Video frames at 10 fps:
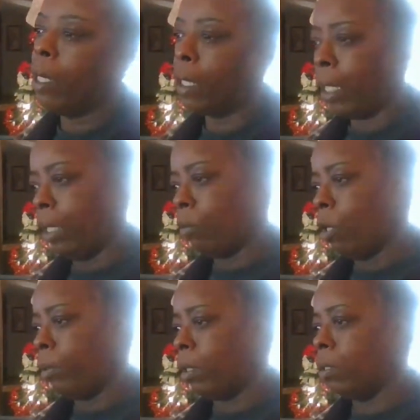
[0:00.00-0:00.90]
And Katie
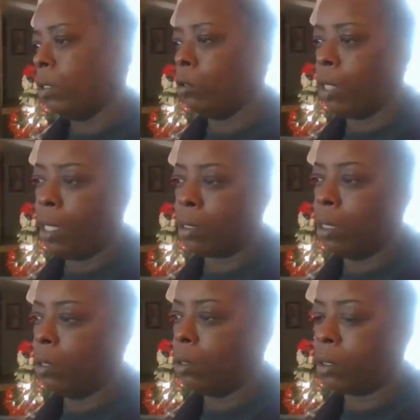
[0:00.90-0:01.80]
Roby, you guys
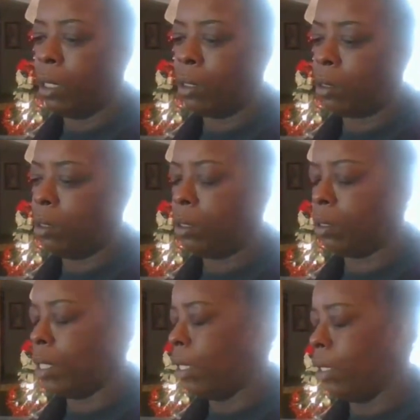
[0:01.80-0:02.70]
don't understand,
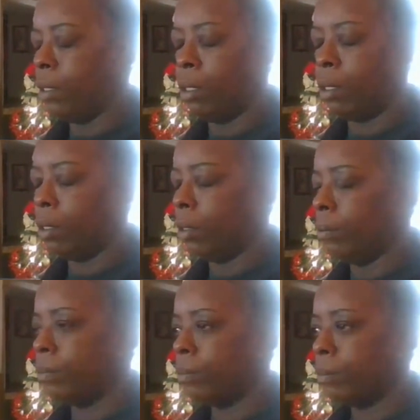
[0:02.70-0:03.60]
she's not
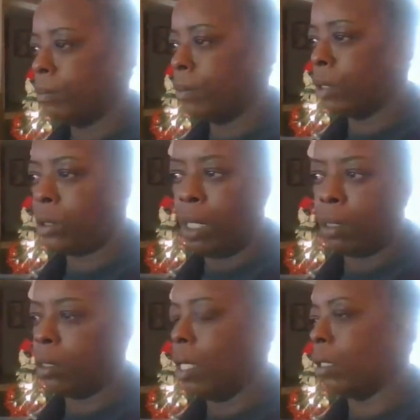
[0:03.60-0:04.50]
uh her
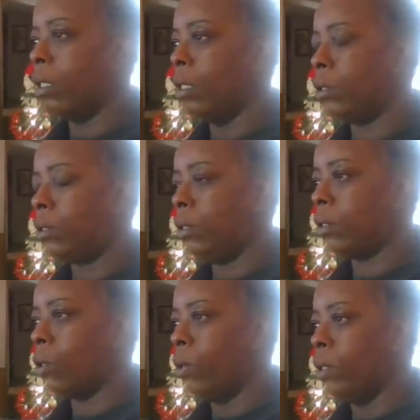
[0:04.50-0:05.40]
challenge not gone.
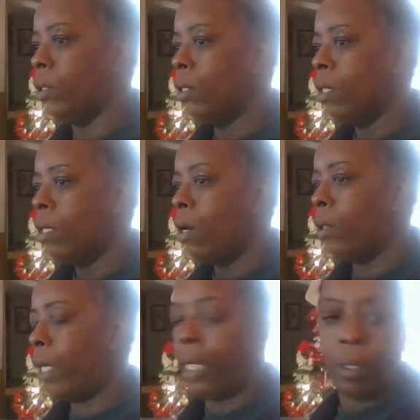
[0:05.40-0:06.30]
She's going
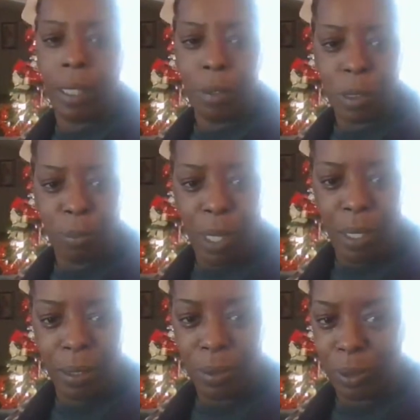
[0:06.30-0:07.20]
on the eighth day of
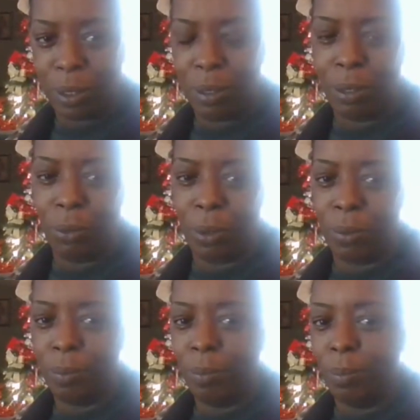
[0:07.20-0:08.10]
sobriety. She can do
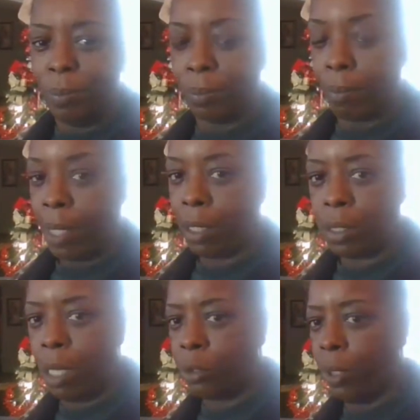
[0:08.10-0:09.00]
it. I
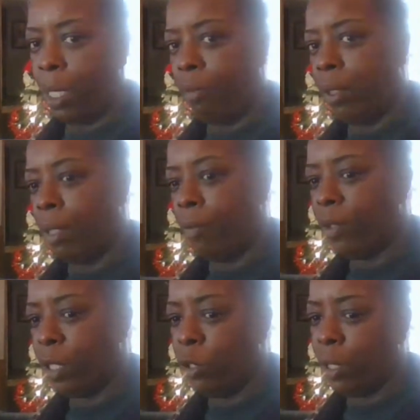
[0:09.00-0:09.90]
talk to her every day.
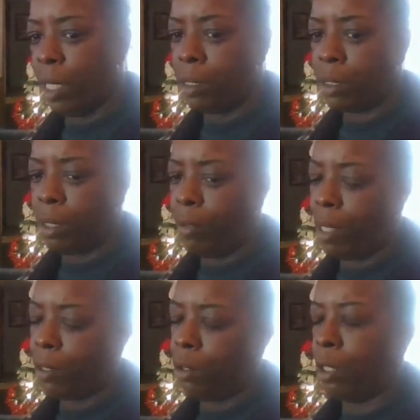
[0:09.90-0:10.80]
Look at you guys. I
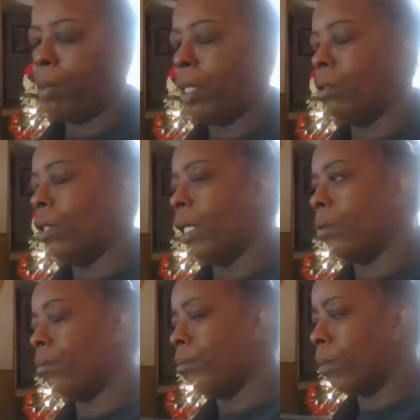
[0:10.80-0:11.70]
know everybody don't
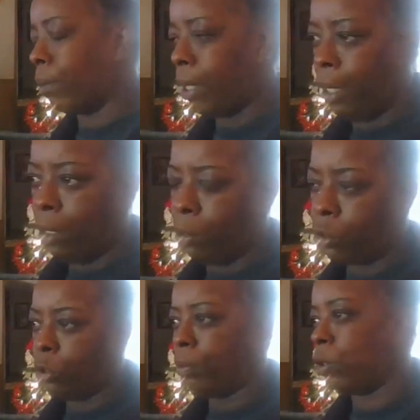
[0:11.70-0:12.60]
like Katie
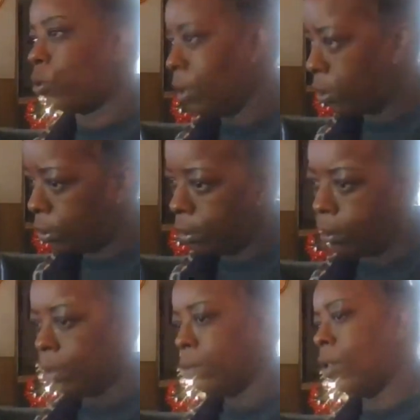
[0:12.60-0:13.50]
Truth Trisha,
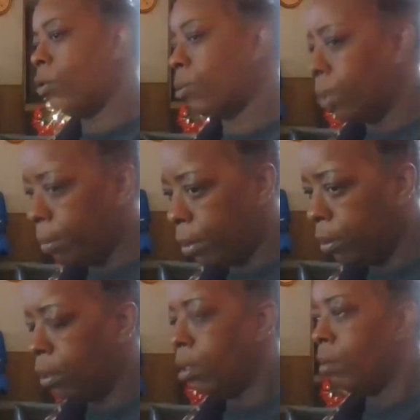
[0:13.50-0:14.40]
those
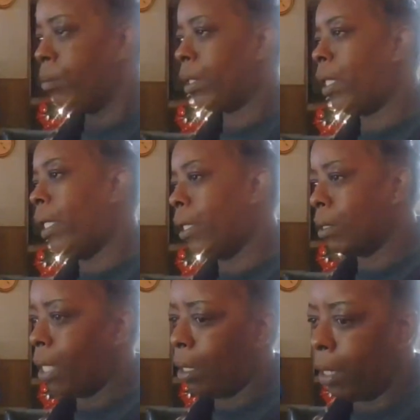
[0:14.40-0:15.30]
women, but Katie
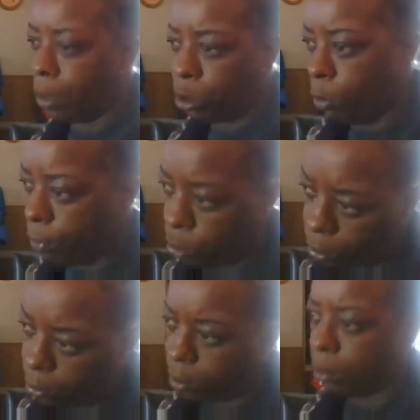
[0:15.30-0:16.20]
is not like Truth
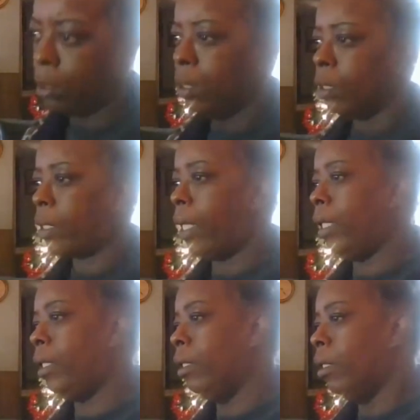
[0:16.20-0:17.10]
Trisha.
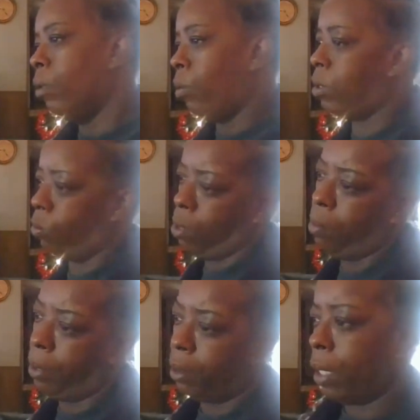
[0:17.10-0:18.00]
Katie was a
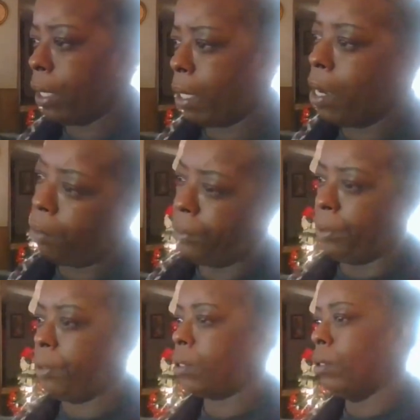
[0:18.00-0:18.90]
woman like I
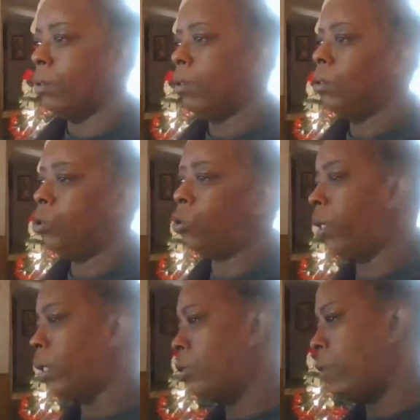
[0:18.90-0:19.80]
was,
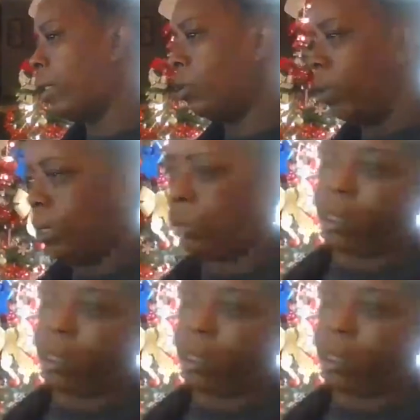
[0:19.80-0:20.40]
drinking, drinking, drinking,